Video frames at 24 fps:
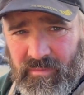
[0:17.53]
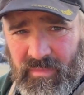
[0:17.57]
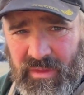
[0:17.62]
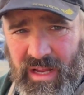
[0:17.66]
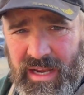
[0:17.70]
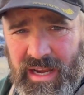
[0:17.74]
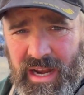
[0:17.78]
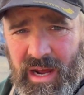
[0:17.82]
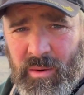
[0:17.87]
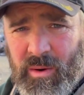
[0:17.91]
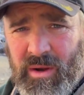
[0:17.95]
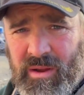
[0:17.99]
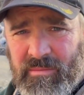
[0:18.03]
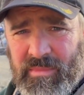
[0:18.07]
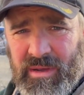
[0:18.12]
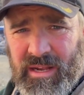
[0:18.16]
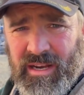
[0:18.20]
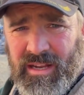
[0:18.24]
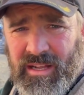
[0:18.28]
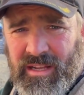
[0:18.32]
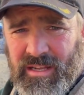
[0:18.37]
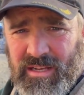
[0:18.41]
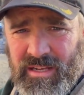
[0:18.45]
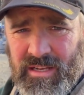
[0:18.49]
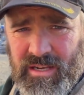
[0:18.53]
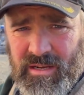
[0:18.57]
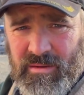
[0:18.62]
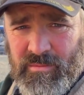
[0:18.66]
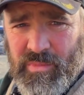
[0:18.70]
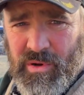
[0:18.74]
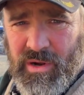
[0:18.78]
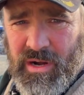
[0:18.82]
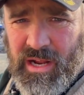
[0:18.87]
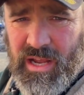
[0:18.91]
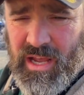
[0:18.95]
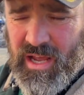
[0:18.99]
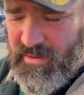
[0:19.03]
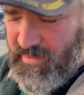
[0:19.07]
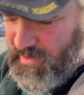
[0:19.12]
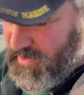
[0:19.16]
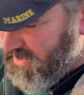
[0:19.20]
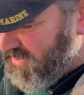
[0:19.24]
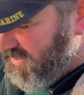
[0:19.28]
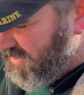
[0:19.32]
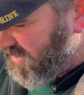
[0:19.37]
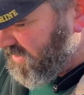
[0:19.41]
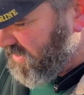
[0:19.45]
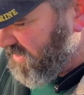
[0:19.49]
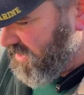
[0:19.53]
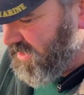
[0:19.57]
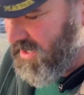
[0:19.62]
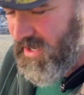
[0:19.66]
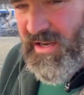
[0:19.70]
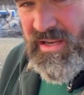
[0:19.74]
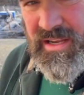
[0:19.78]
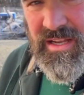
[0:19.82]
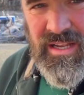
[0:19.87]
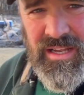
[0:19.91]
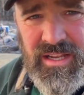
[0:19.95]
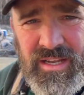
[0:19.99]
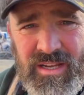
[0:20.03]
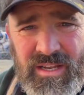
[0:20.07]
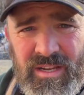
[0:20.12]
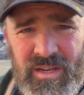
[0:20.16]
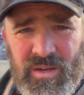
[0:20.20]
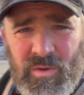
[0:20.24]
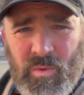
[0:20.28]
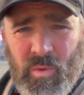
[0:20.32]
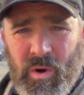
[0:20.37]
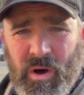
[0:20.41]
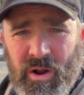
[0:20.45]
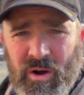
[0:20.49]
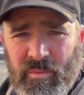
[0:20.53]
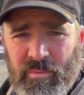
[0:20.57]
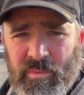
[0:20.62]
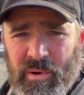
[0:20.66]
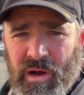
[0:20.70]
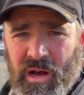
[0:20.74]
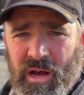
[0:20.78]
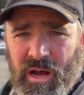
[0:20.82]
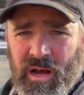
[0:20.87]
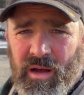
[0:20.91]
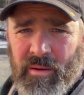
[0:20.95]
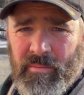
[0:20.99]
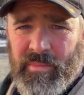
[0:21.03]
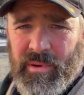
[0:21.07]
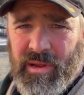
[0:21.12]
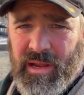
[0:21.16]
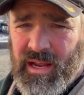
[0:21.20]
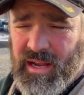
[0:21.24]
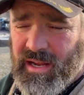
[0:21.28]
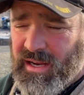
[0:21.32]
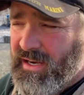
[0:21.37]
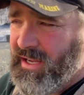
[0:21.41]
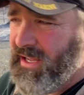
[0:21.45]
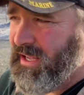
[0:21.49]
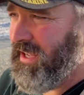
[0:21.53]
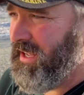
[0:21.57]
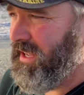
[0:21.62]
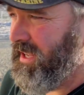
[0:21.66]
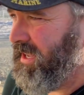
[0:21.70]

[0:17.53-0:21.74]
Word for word: I know we've been putting up our water pump and